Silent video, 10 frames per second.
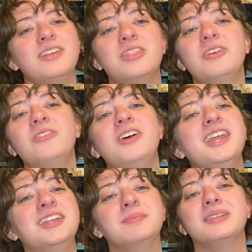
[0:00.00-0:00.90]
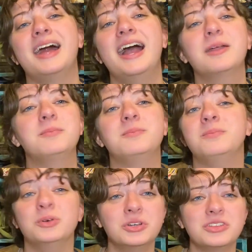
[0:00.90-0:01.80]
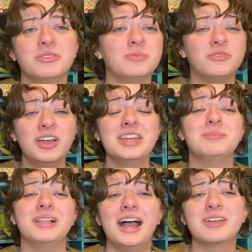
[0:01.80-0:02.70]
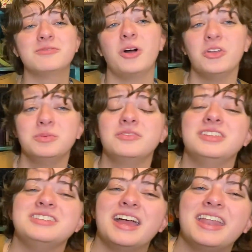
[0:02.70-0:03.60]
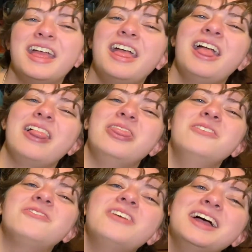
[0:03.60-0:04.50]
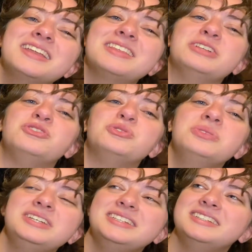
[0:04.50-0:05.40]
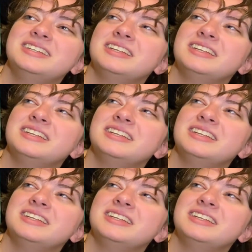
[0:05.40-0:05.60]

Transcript: the fucking black book, the fucking black volume of the dead, the fact that Julian